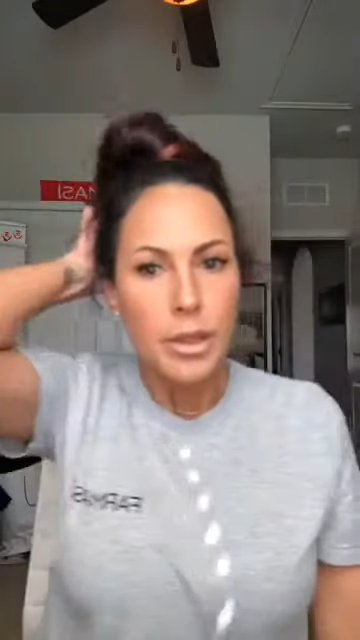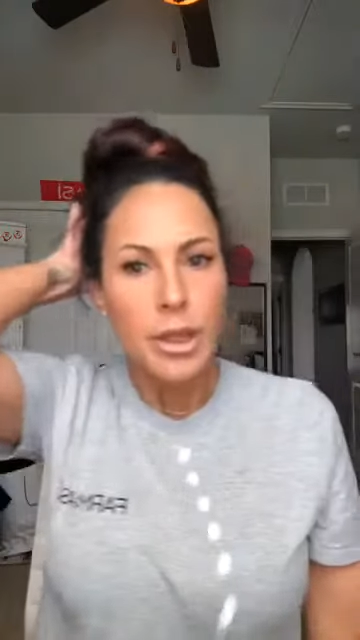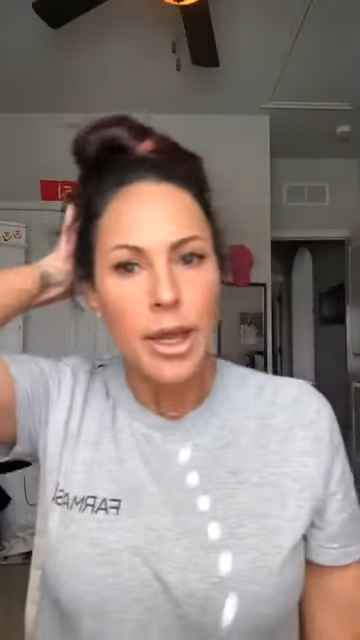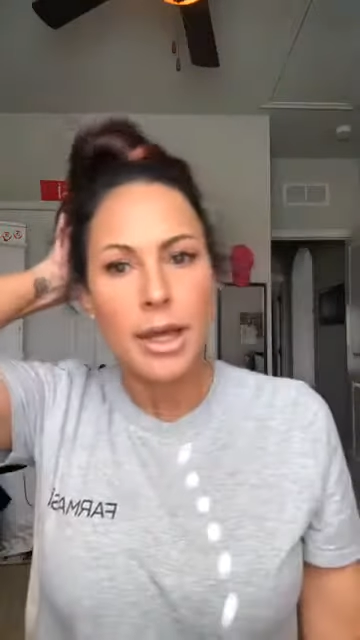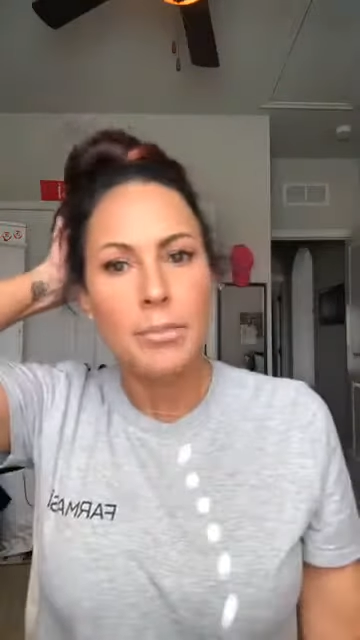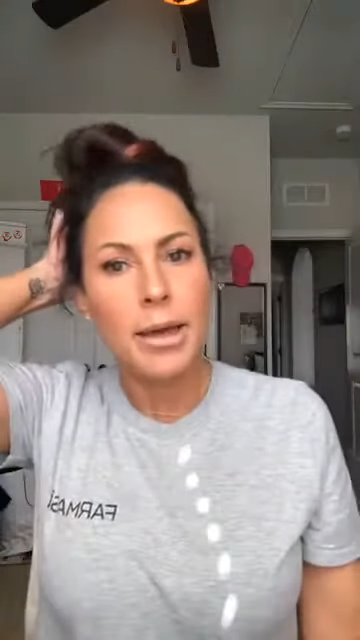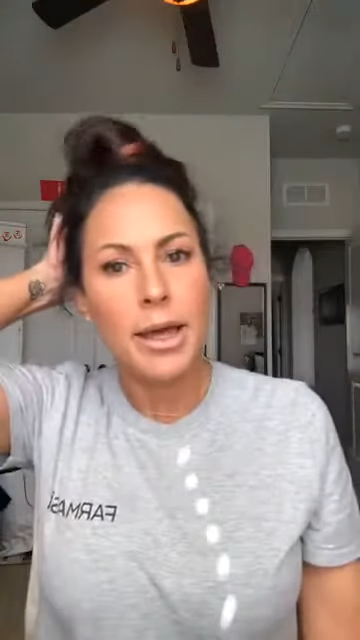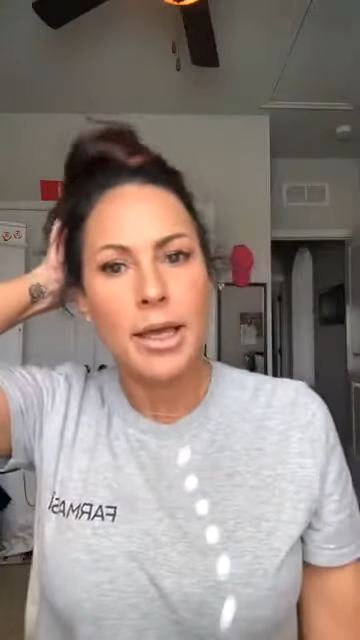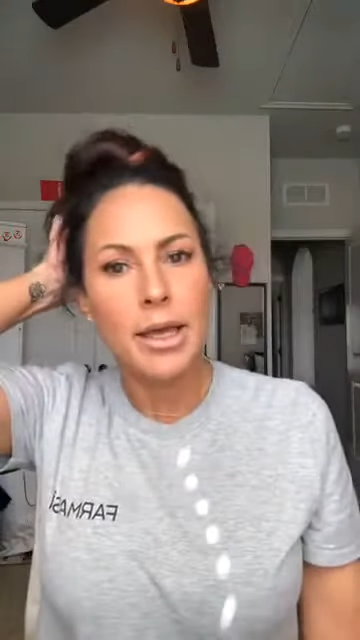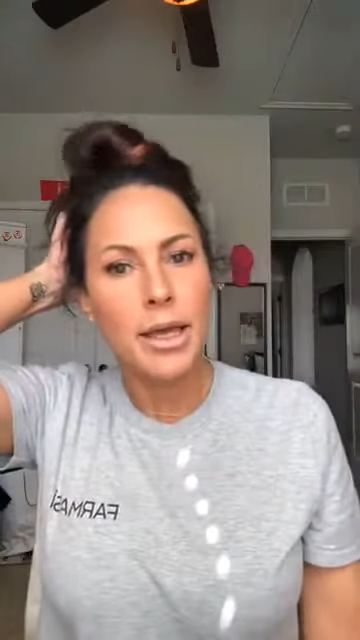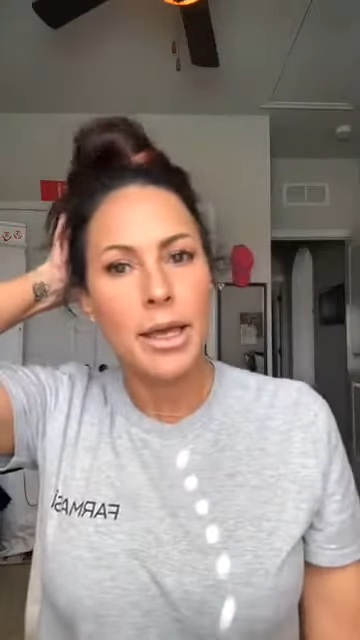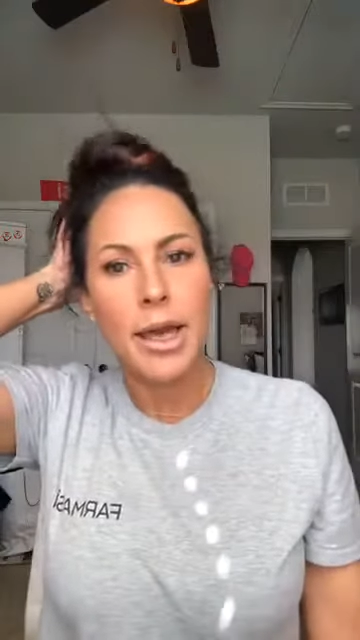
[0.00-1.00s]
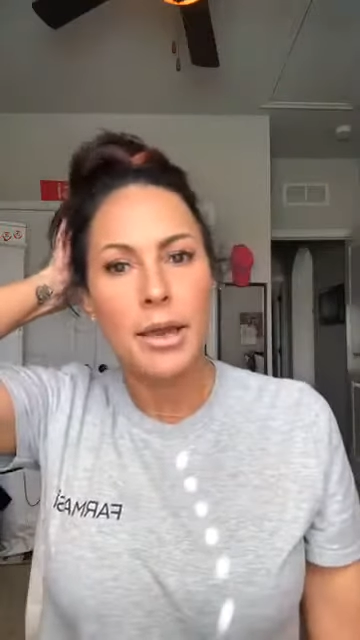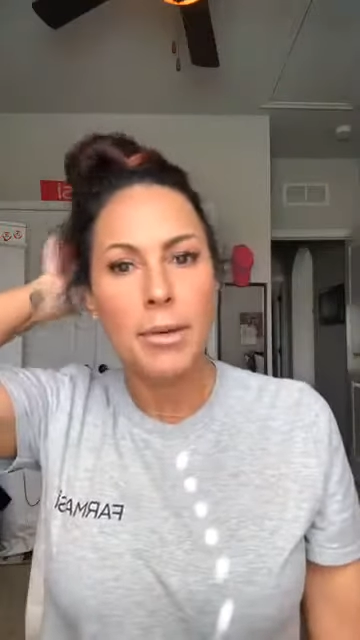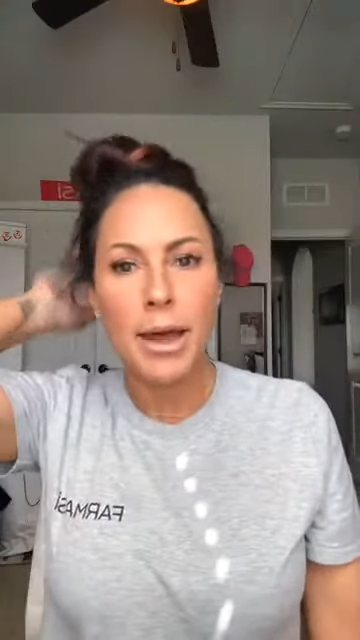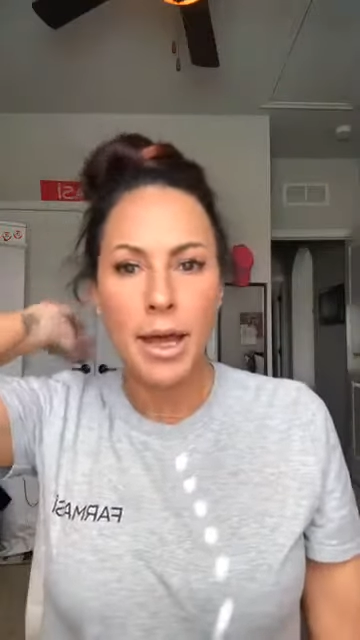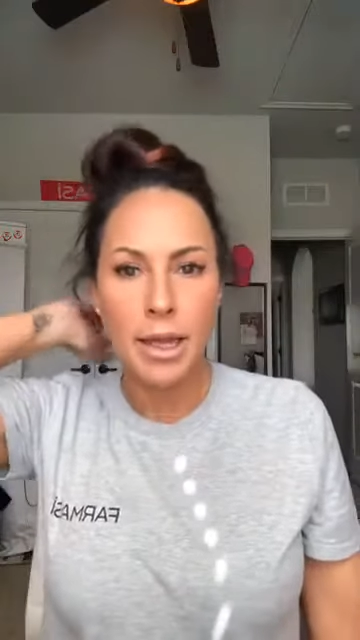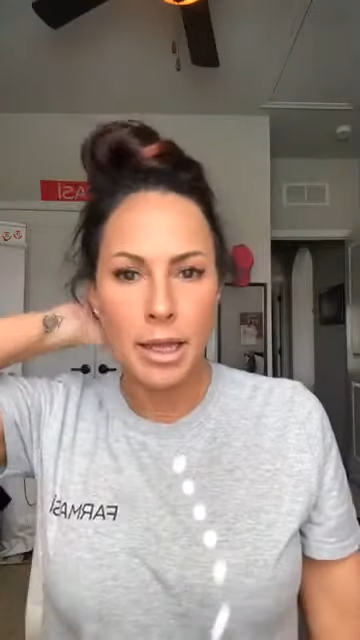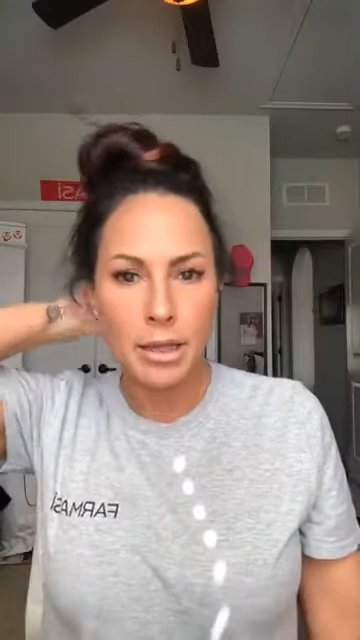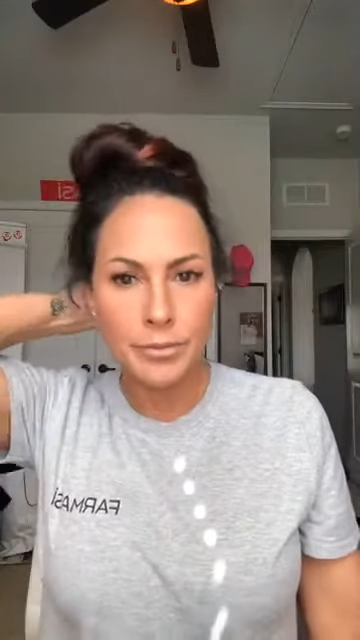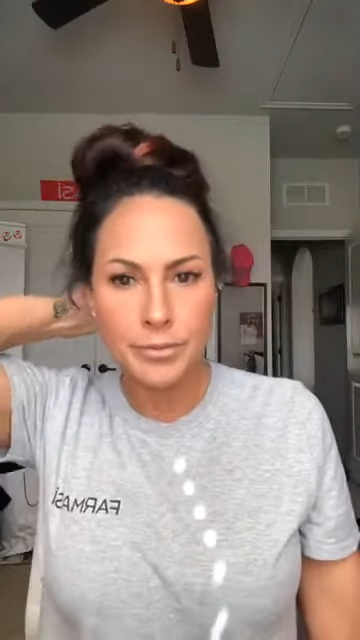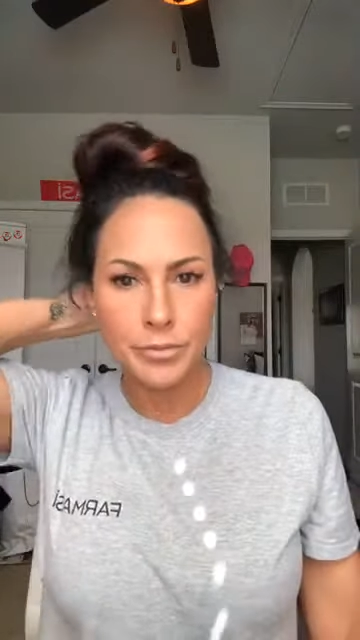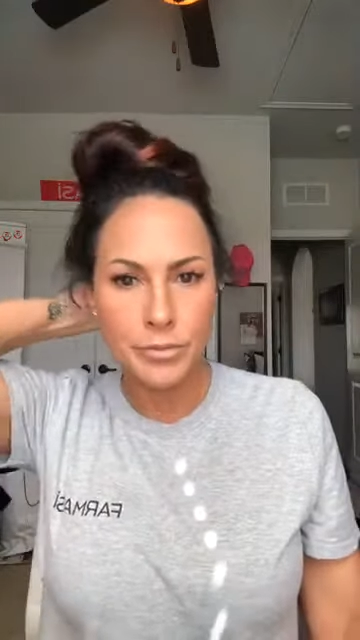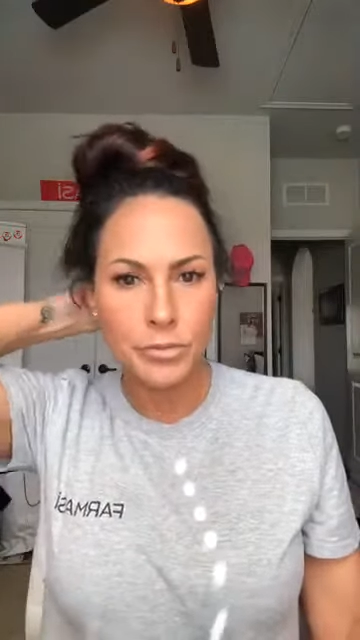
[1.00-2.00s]
Hey, Peggy. Hey, Patty.
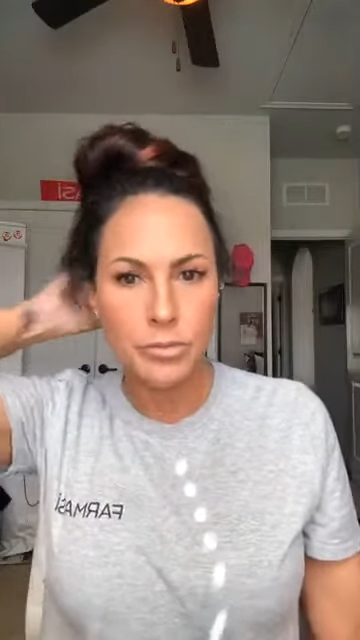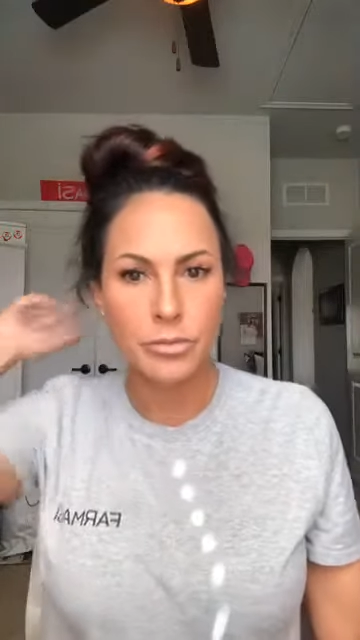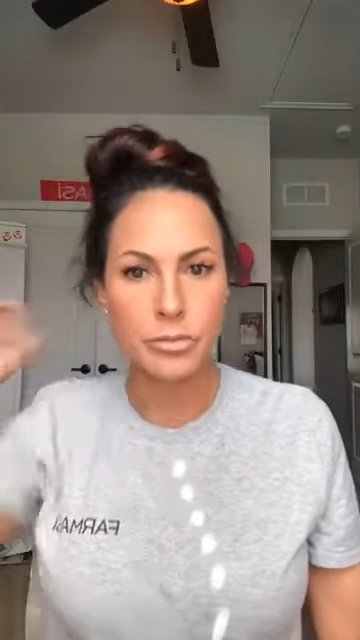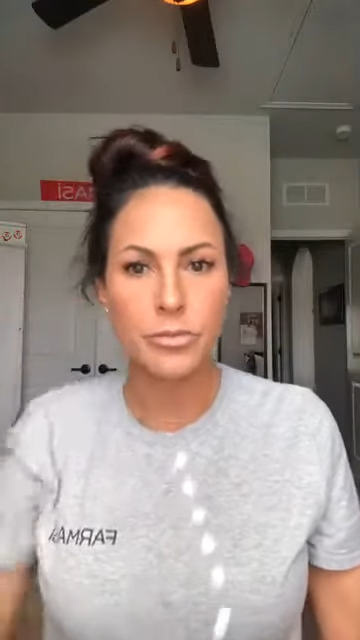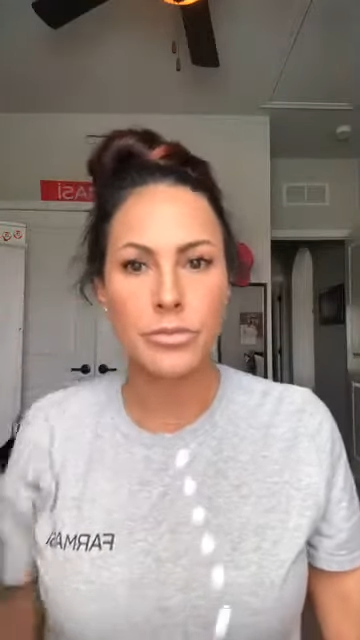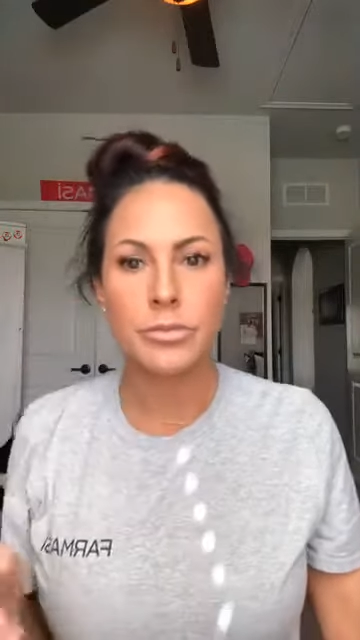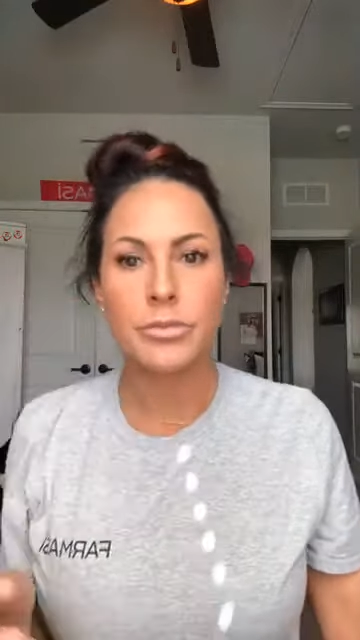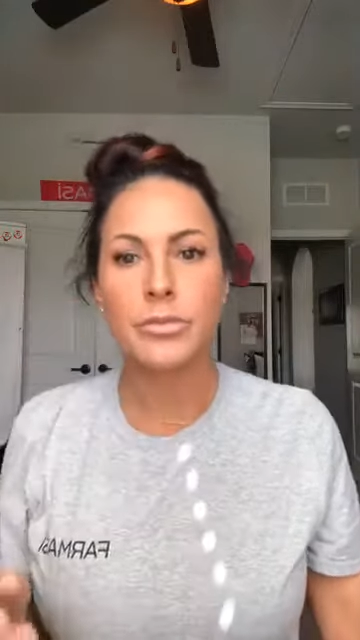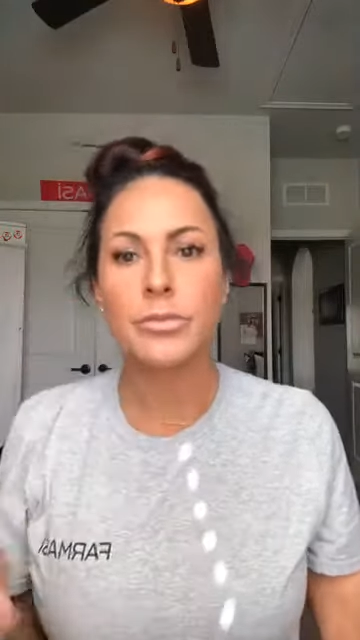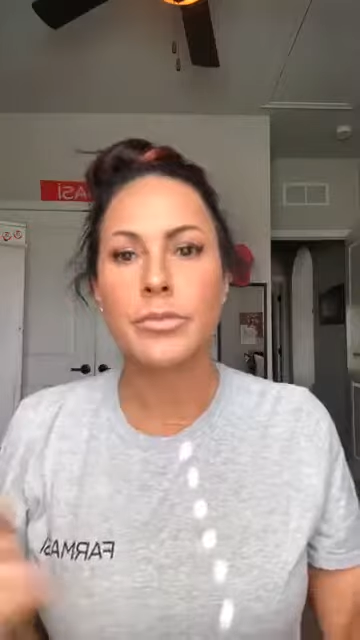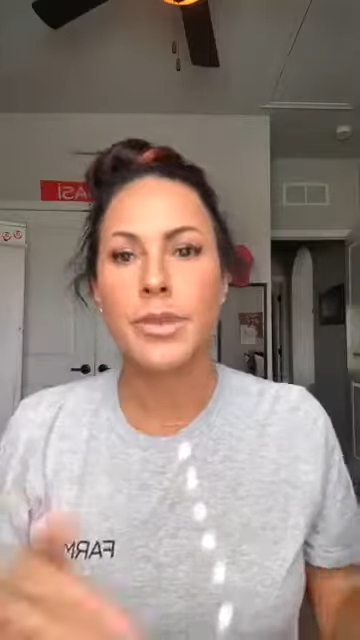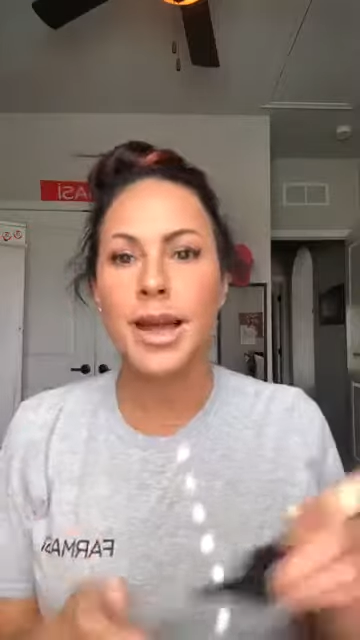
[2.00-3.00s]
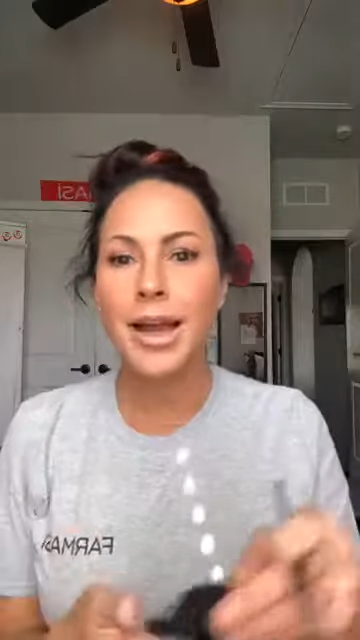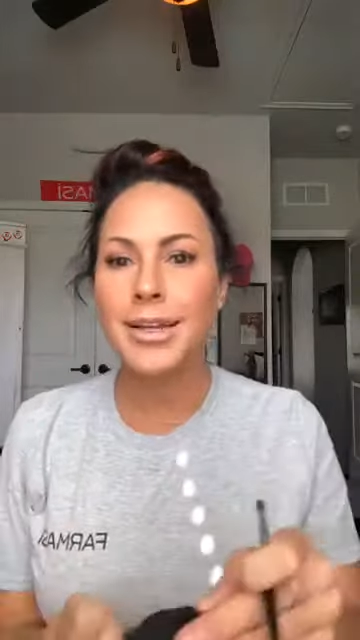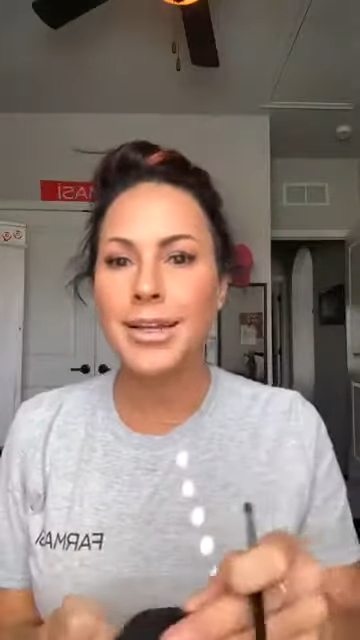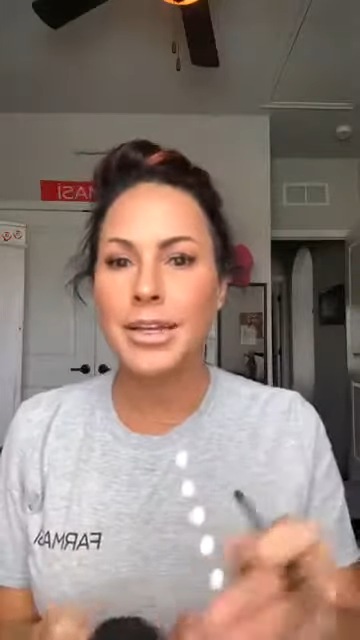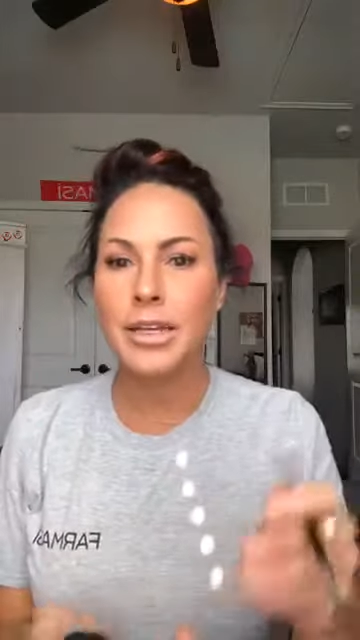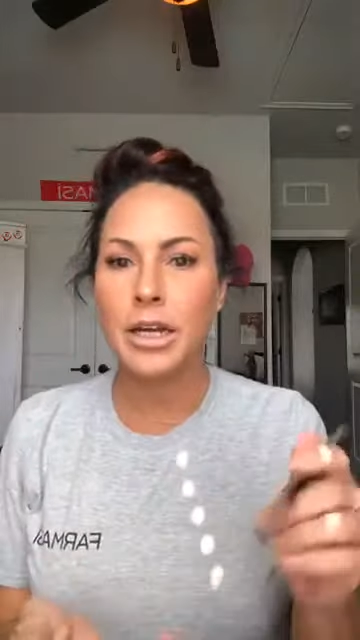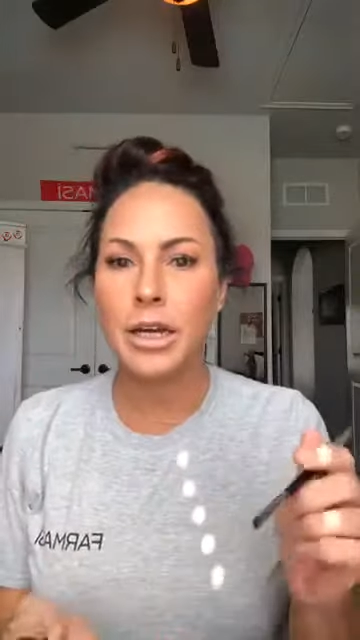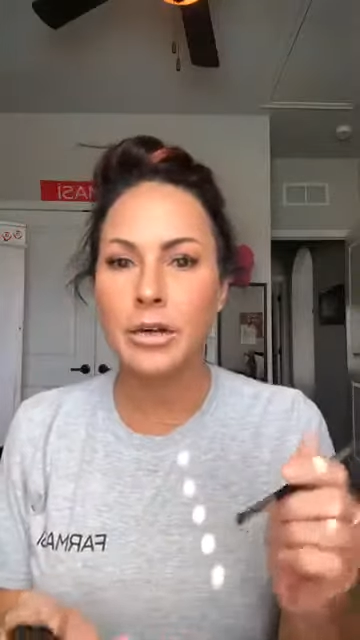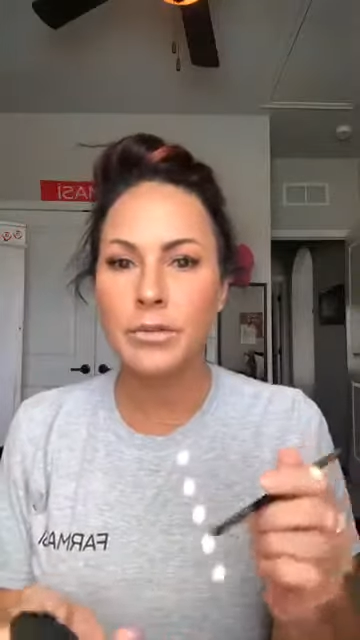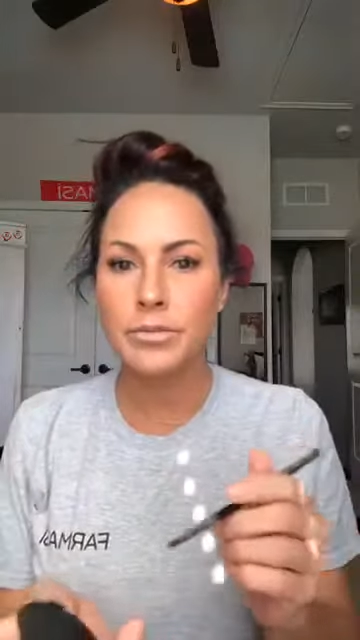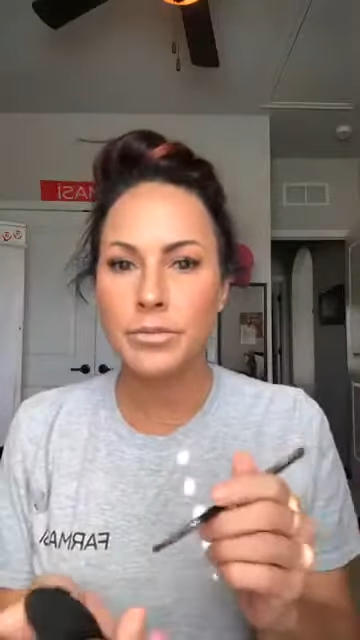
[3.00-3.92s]
Hi, Danielle.